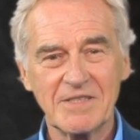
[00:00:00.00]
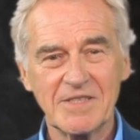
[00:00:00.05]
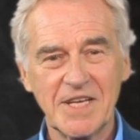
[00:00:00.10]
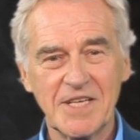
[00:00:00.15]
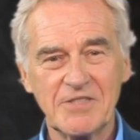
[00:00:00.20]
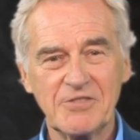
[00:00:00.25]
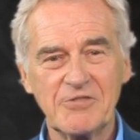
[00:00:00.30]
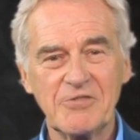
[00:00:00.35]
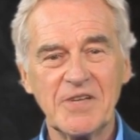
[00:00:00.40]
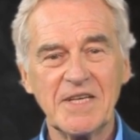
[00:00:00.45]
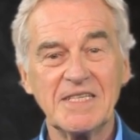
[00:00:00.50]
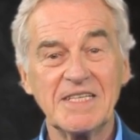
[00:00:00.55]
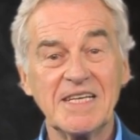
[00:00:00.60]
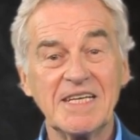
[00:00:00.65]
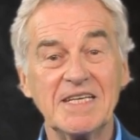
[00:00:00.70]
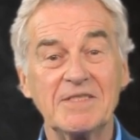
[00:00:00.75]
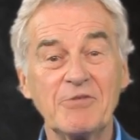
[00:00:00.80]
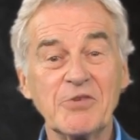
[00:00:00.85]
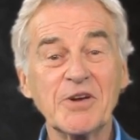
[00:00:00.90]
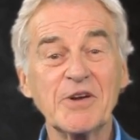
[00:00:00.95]
dust-free
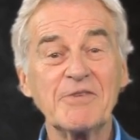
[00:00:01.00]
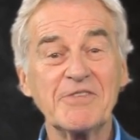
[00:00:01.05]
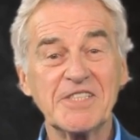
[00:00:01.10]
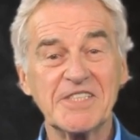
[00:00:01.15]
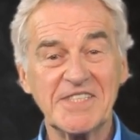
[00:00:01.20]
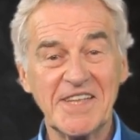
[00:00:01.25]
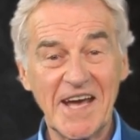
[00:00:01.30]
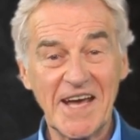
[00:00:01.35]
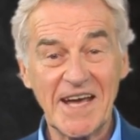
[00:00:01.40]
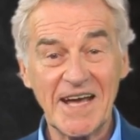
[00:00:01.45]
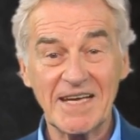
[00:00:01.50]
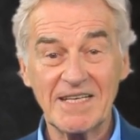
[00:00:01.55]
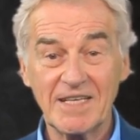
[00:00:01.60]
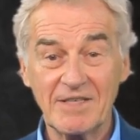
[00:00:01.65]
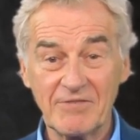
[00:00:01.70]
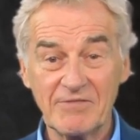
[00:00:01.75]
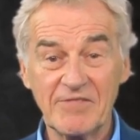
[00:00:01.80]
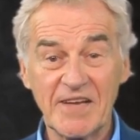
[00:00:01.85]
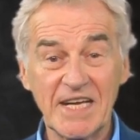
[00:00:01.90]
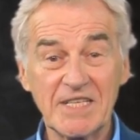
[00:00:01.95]
clean room design
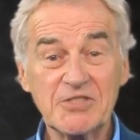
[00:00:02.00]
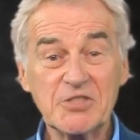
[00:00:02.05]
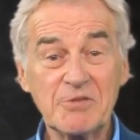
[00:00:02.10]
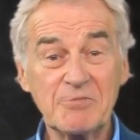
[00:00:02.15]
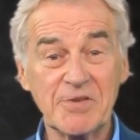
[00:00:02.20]
and factory